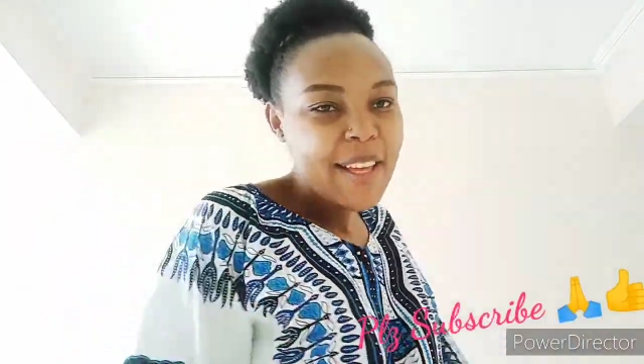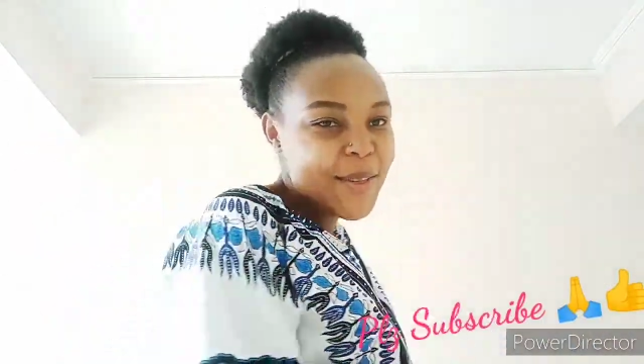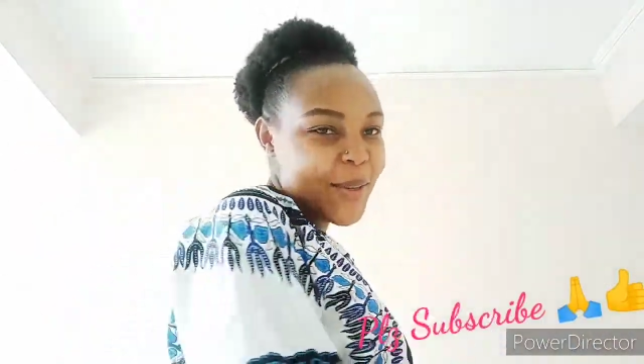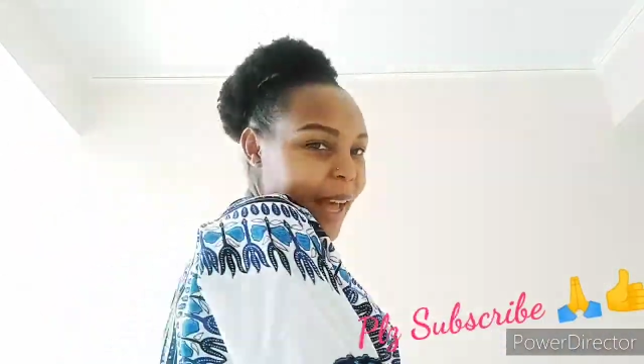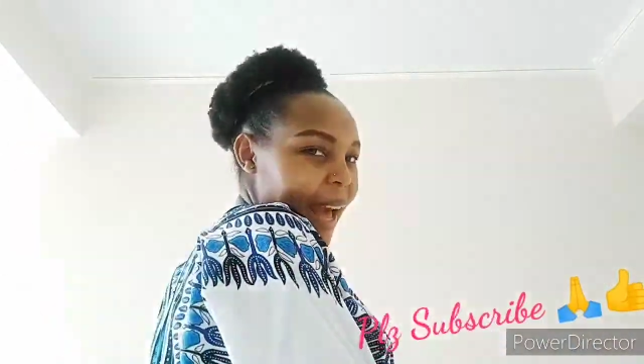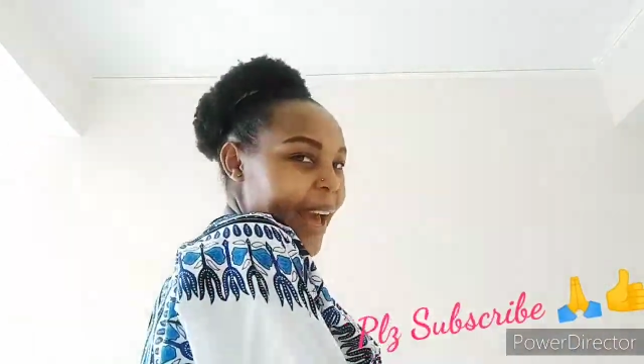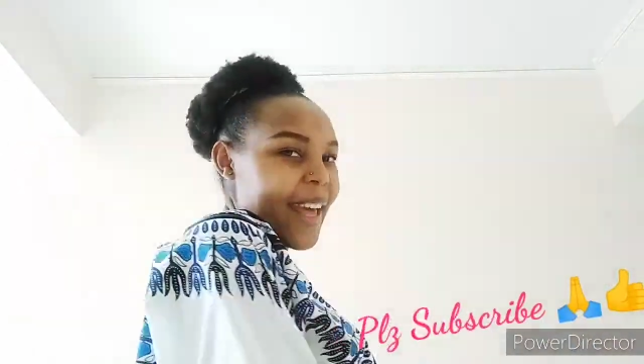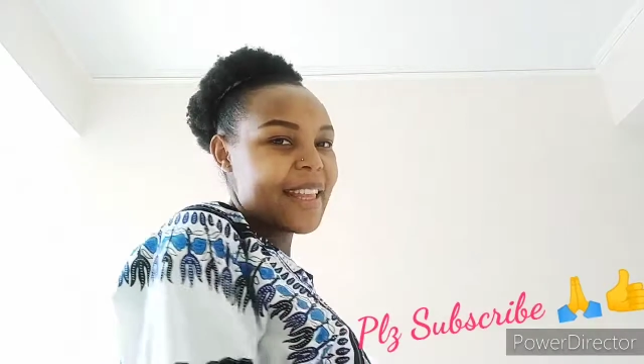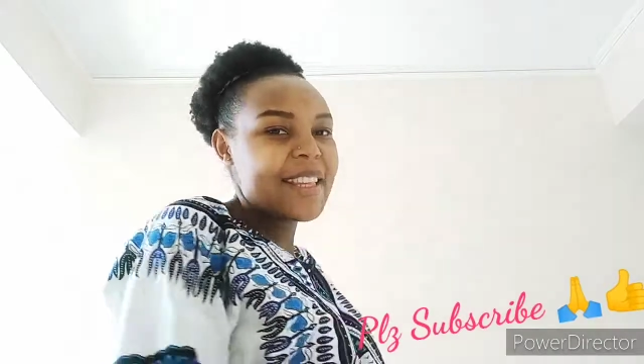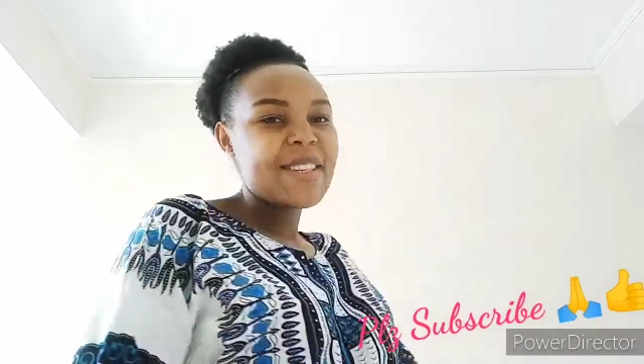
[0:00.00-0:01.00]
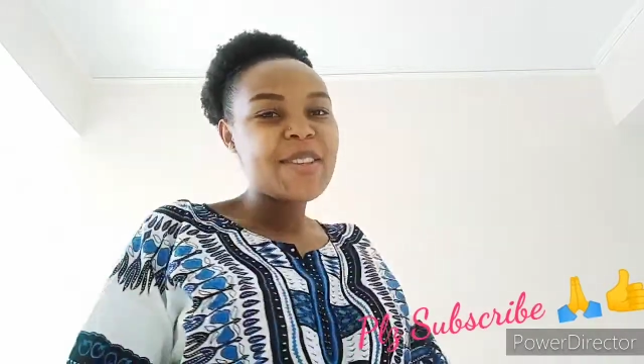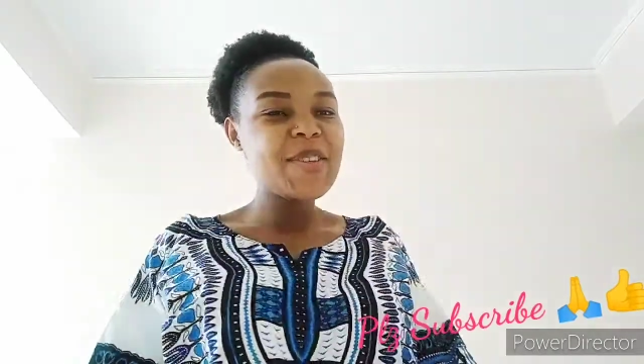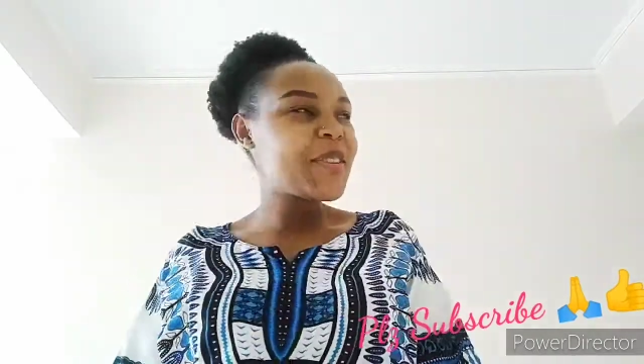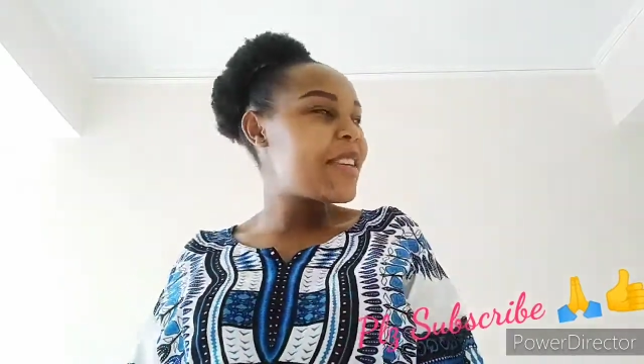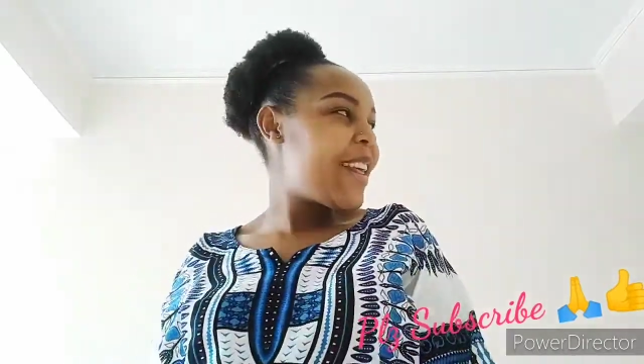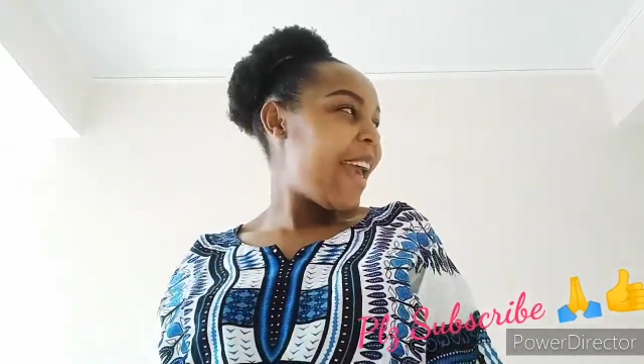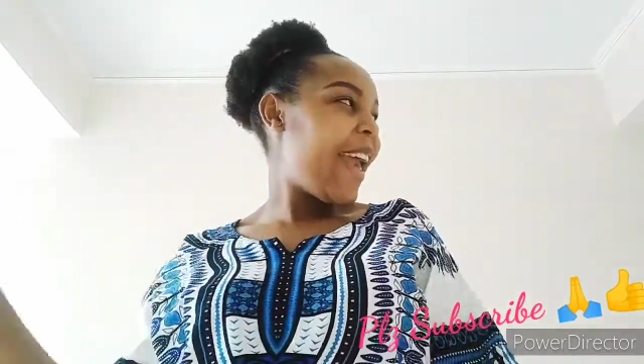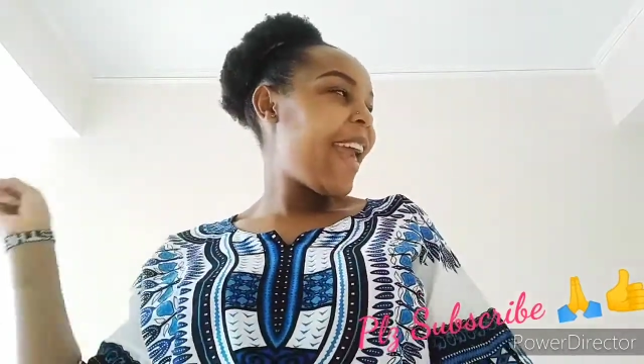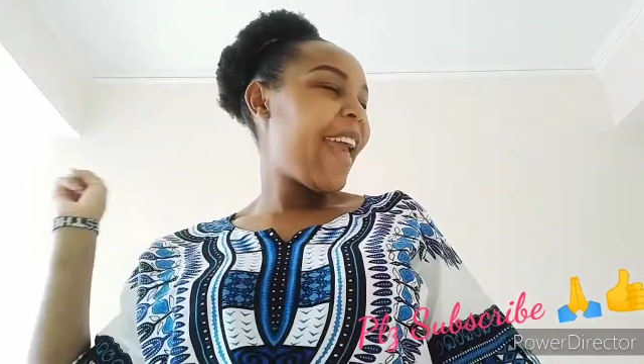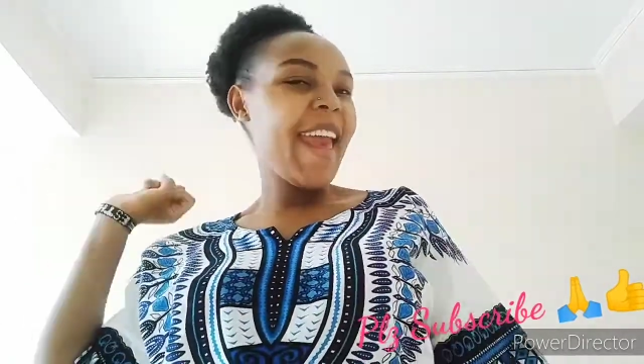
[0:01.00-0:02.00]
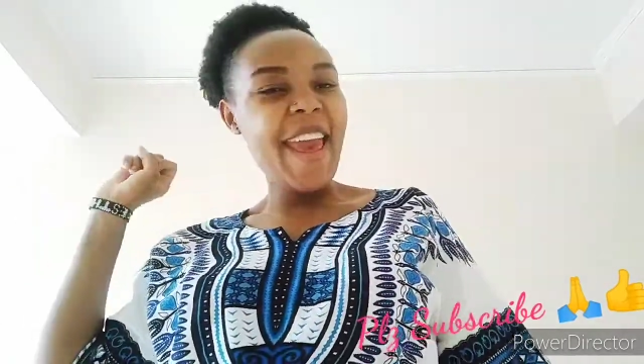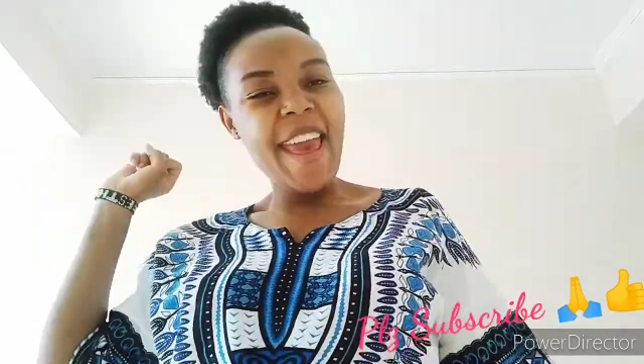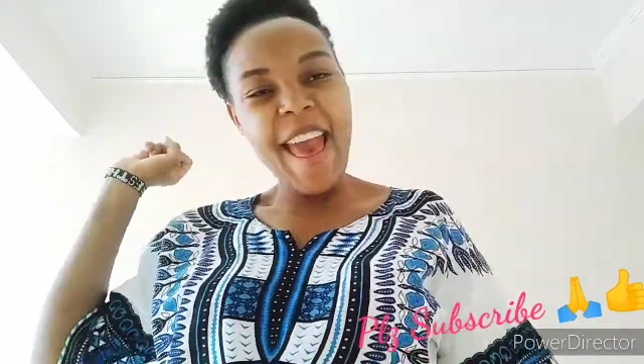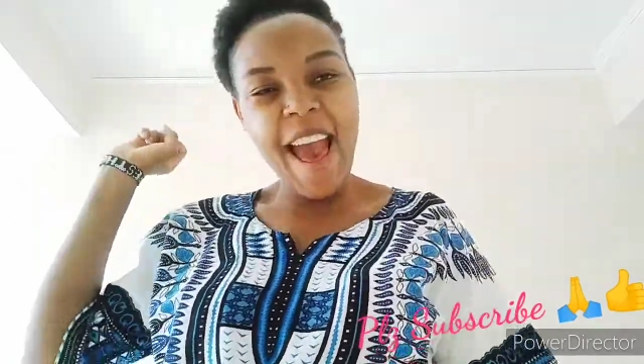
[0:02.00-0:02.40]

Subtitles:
So guys, today